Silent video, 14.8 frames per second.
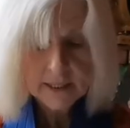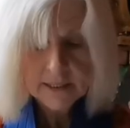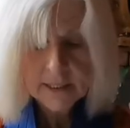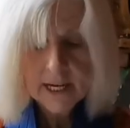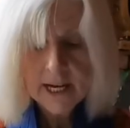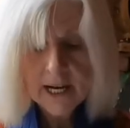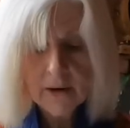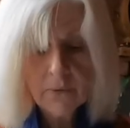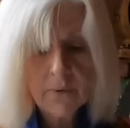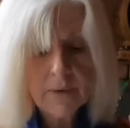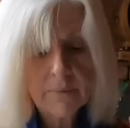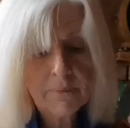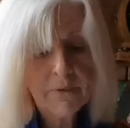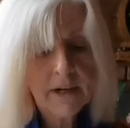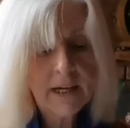And now we
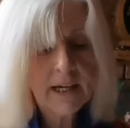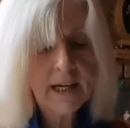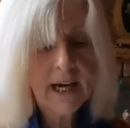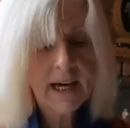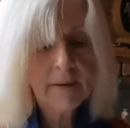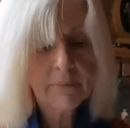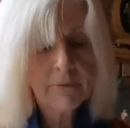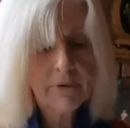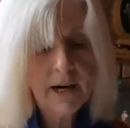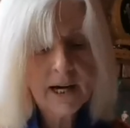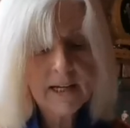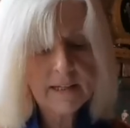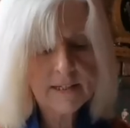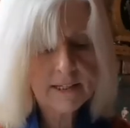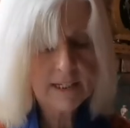bring our
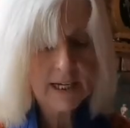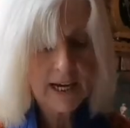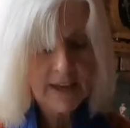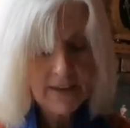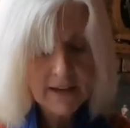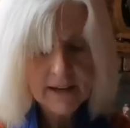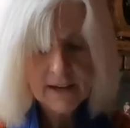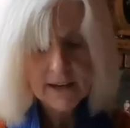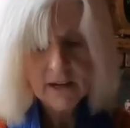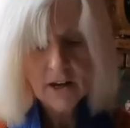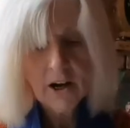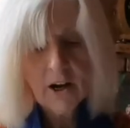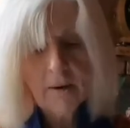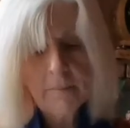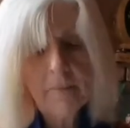prayers together
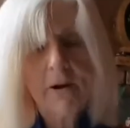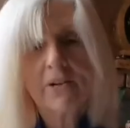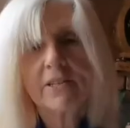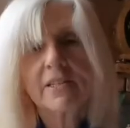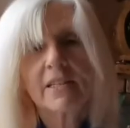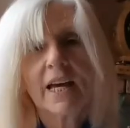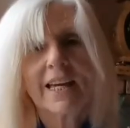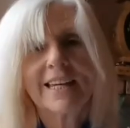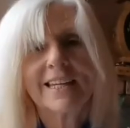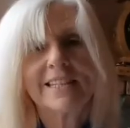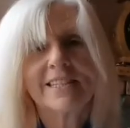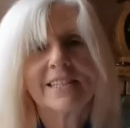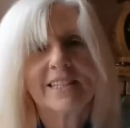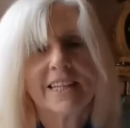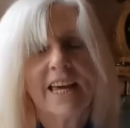by
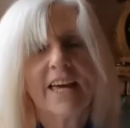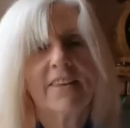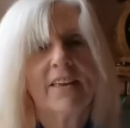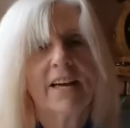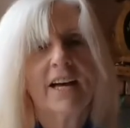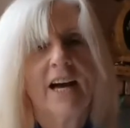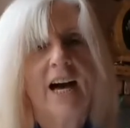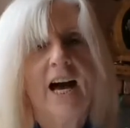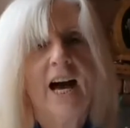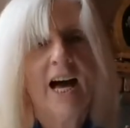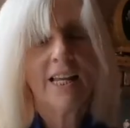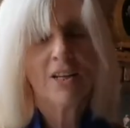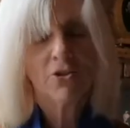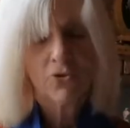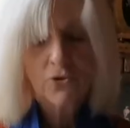saying together
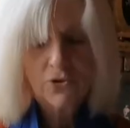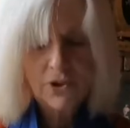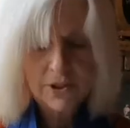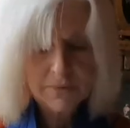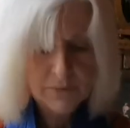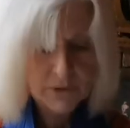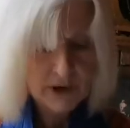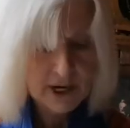our Lord's